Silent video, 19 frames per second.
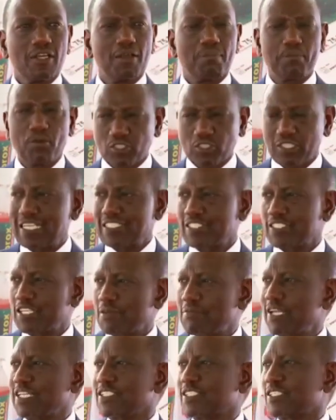Portland
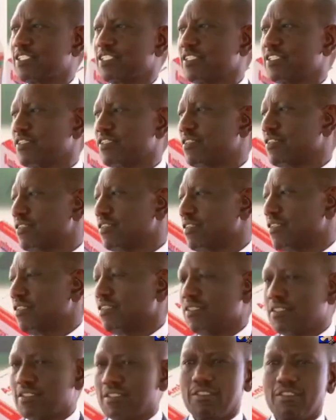Cement.
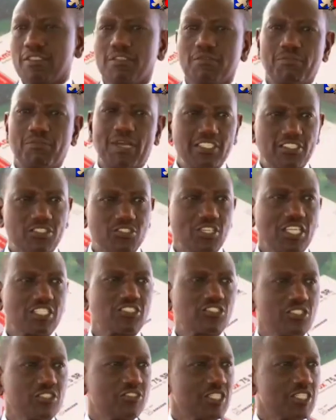My
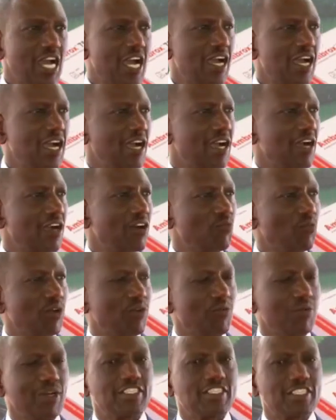instructions are we
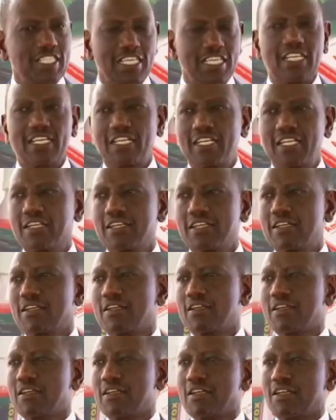will take
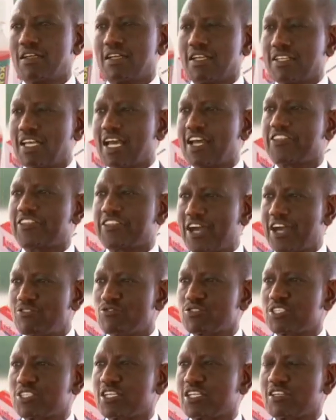either
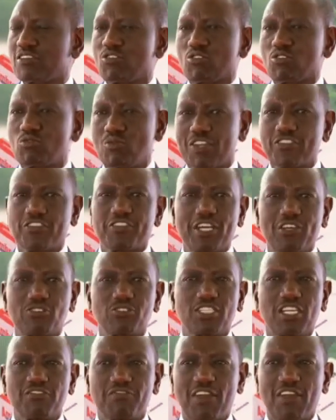1,000 or
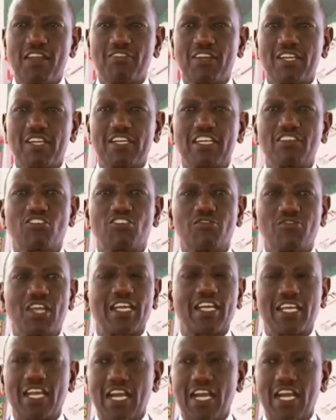1,500 of that